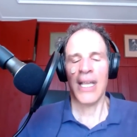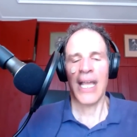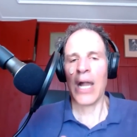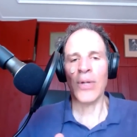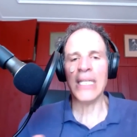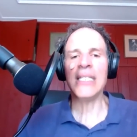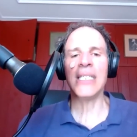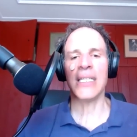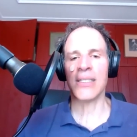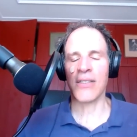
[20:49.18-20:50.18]
how
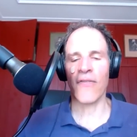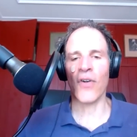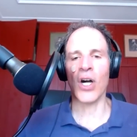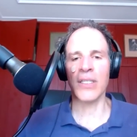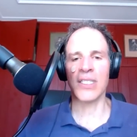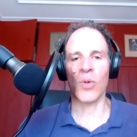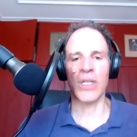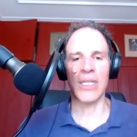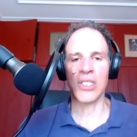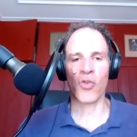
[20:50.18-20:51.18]
easy it is to fall into one
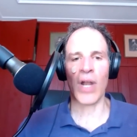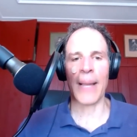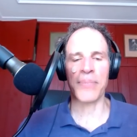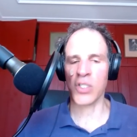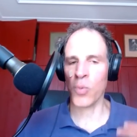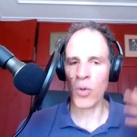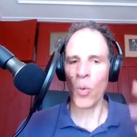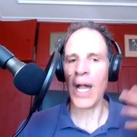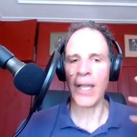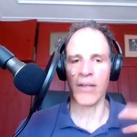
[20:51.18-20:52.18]
of these traps because we're
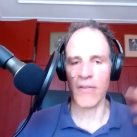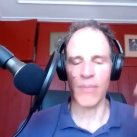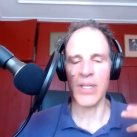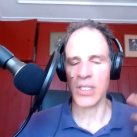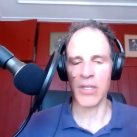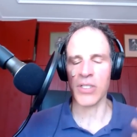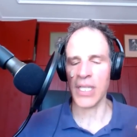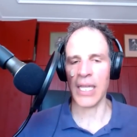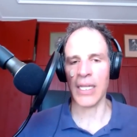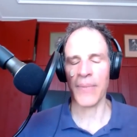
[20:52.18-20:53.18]
wired for
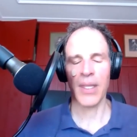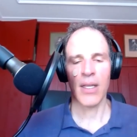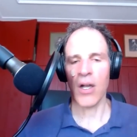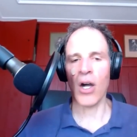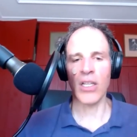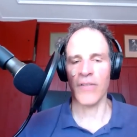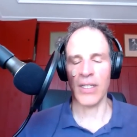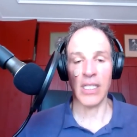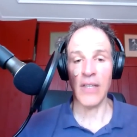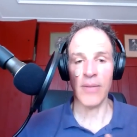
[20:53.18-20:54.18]
misunderstanding all of
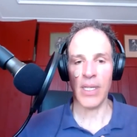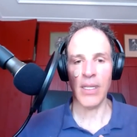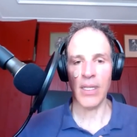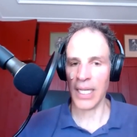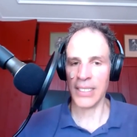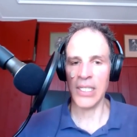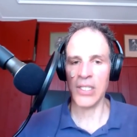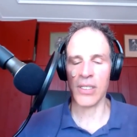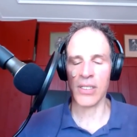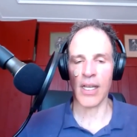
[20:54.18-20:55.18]
us, even me, and I
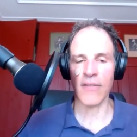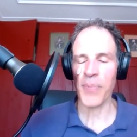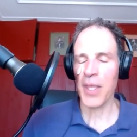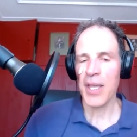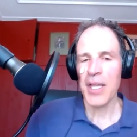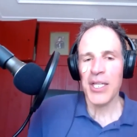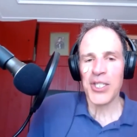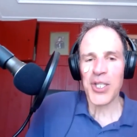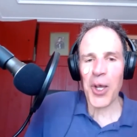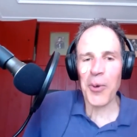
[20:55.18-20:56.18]
teach this stuff.
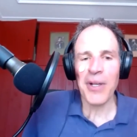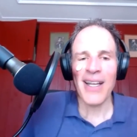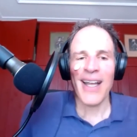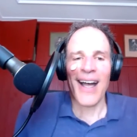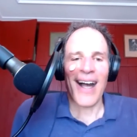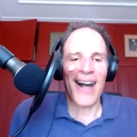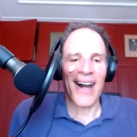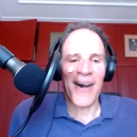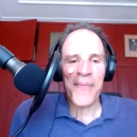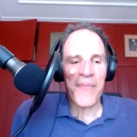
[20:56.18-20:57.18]
So,
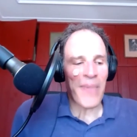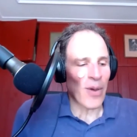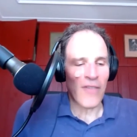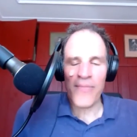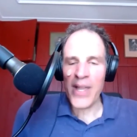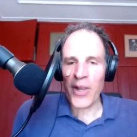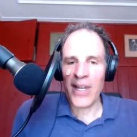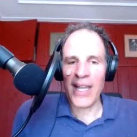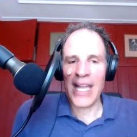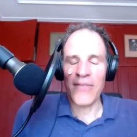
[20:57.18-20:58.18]
uh, my wife Mary
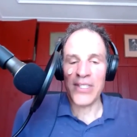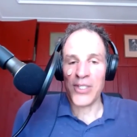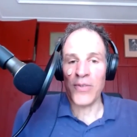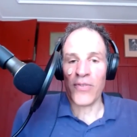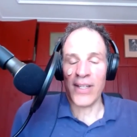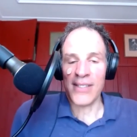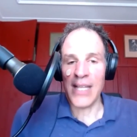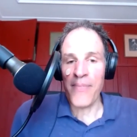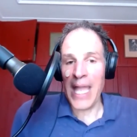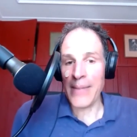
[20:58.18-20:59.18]
and I have these two friends
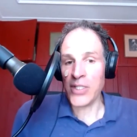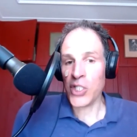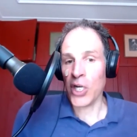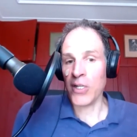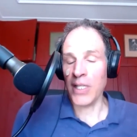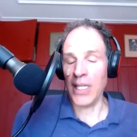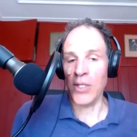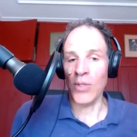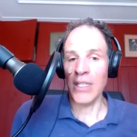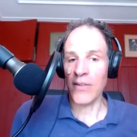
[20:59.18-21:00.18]
named Pam and Charlie
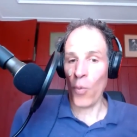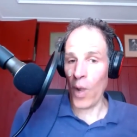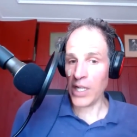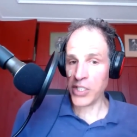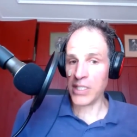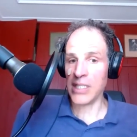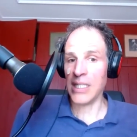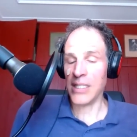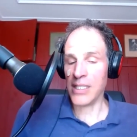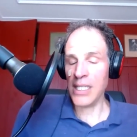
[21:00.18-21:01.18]
who live in Washington,
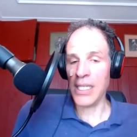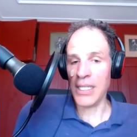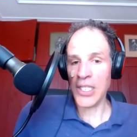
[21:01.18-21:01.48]
D.C., and they